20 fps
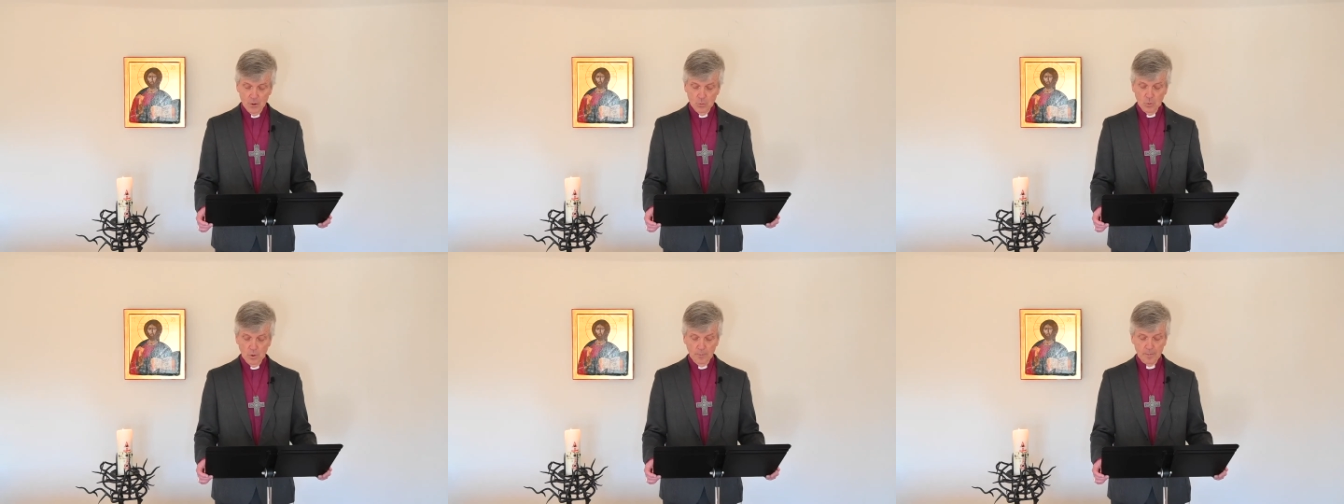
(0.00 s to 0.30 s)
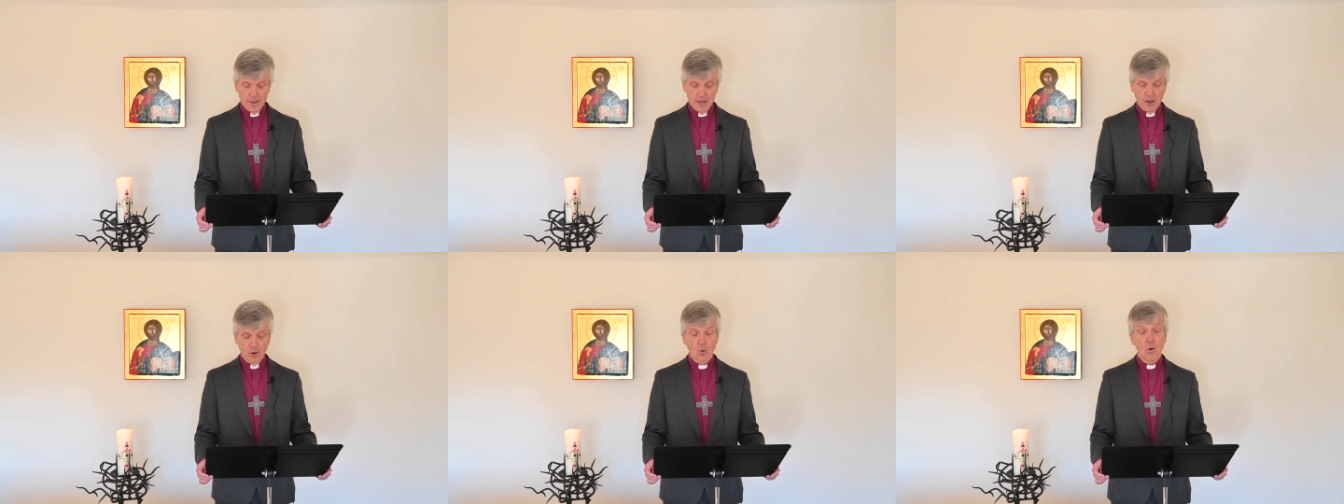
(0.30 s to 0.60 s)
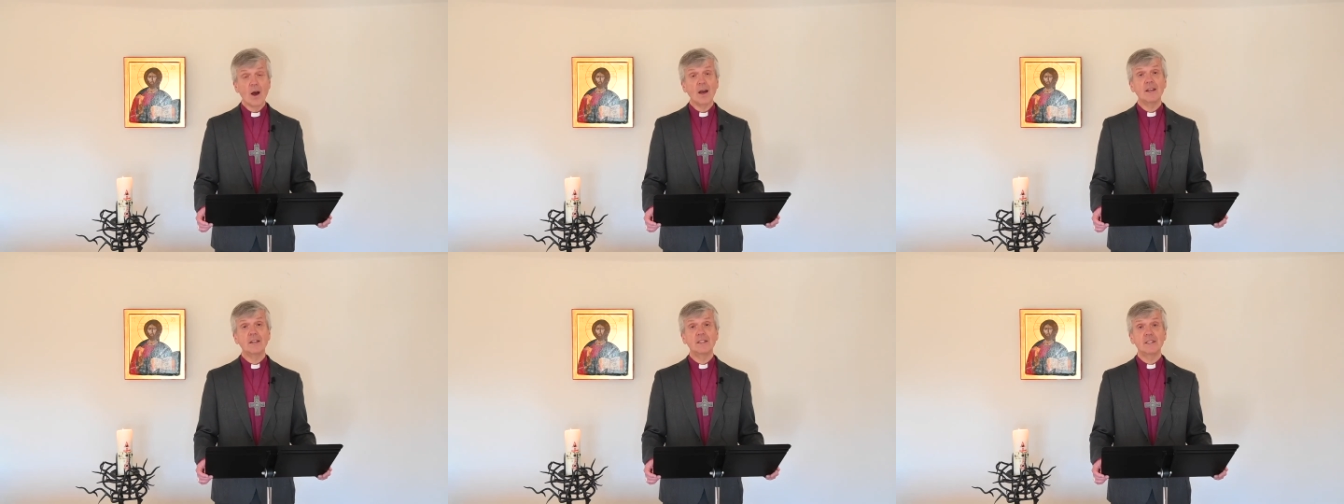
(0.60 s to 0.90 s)
will be a
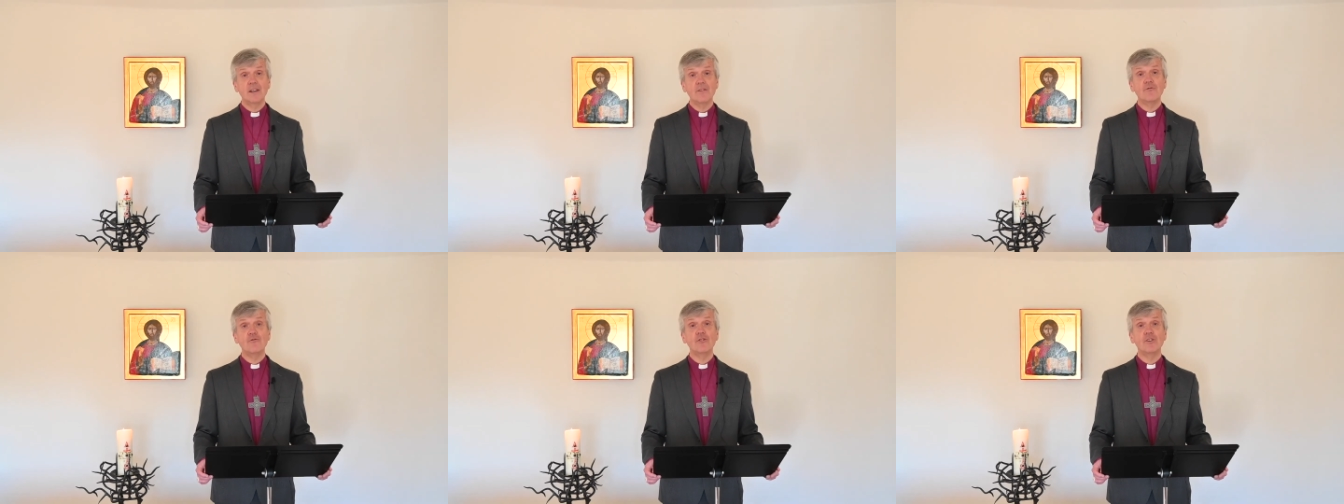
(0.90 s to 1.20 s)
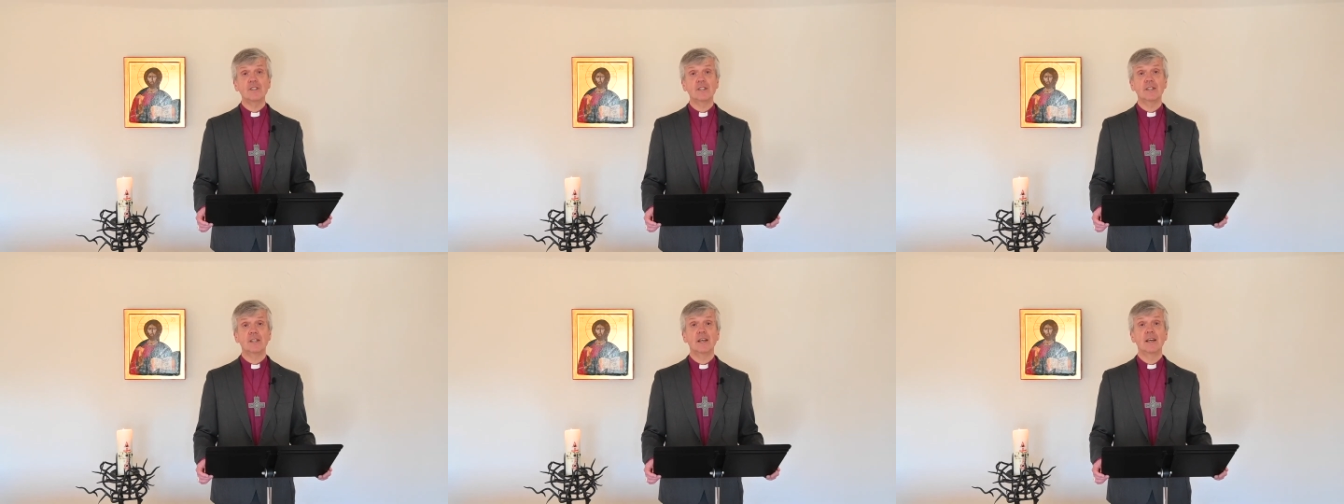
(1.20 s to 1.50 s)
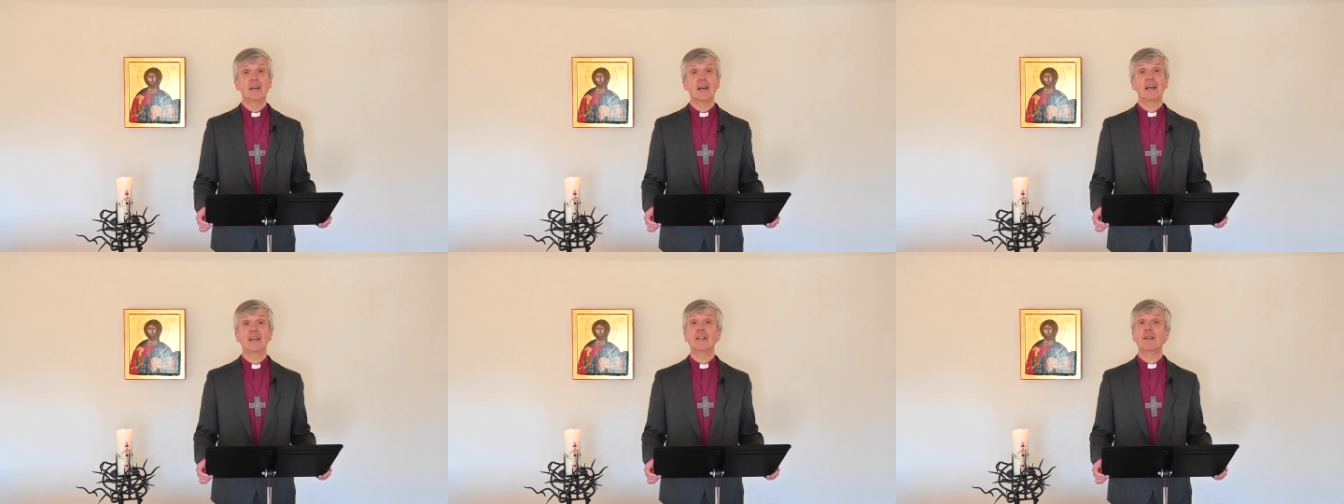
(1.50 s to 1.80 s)
quite different
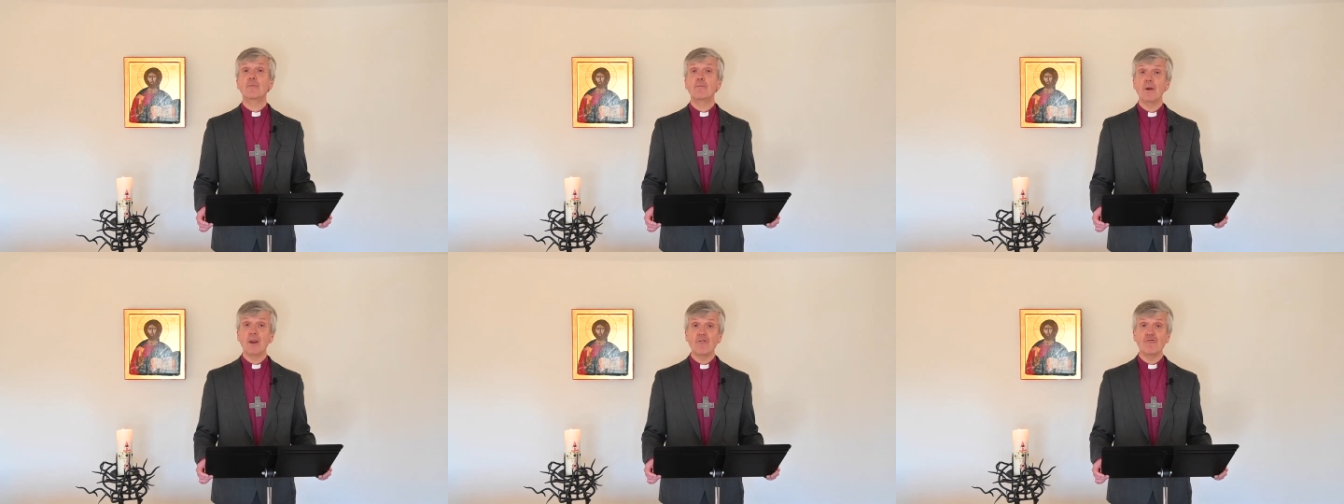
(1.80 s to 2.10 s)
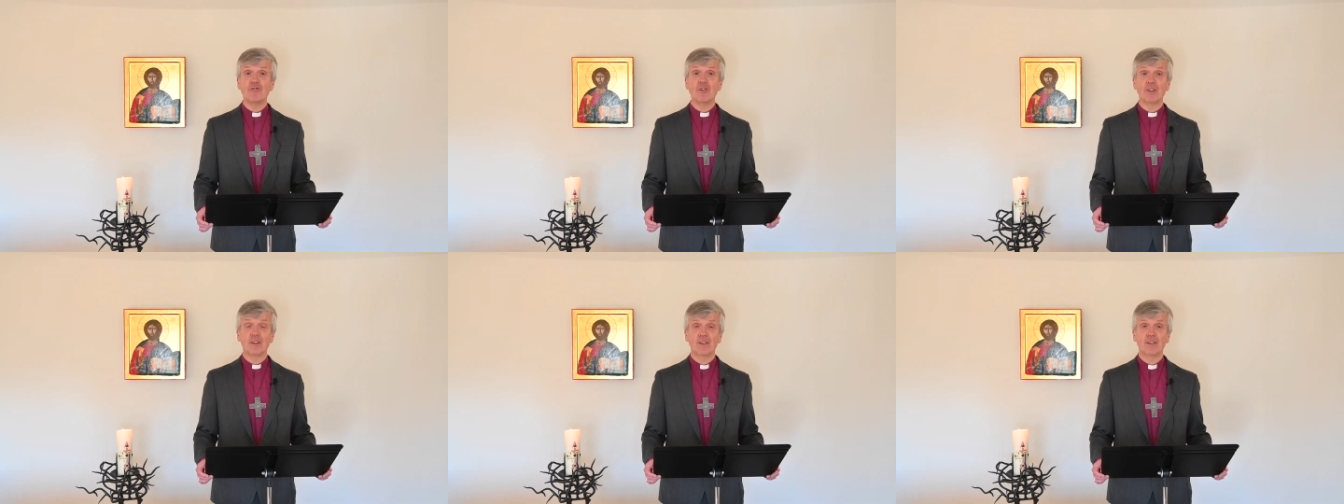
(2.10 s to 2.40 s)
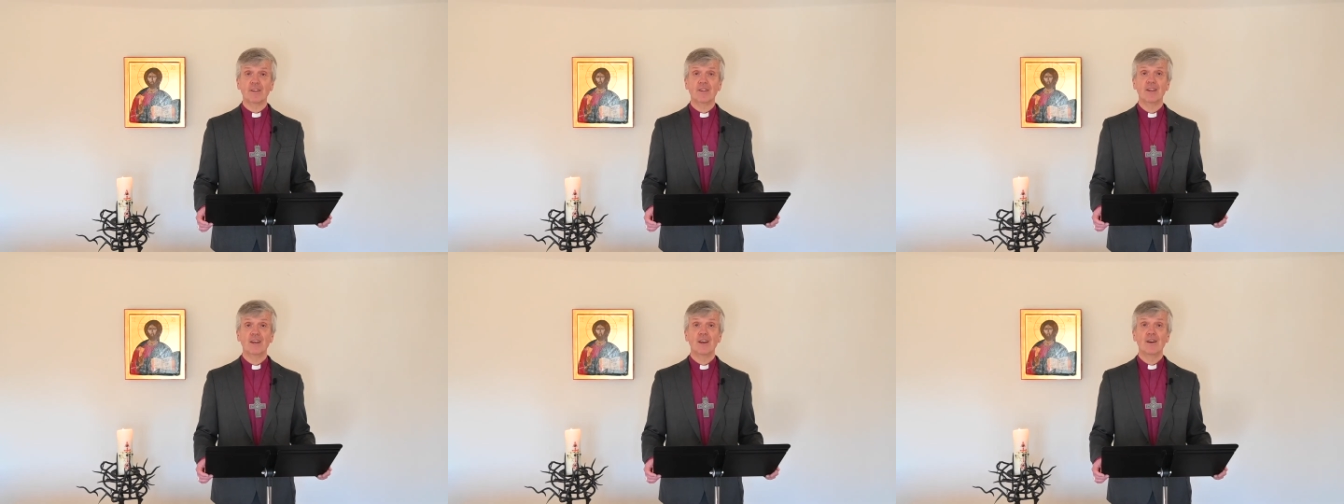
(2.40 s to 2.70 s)

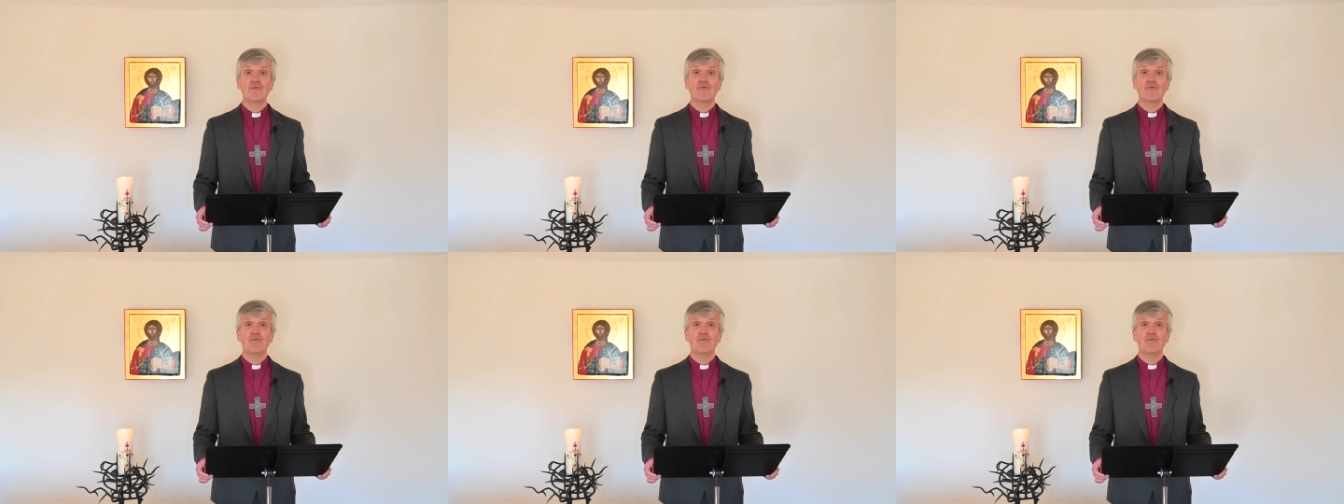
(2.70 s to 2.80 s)
experience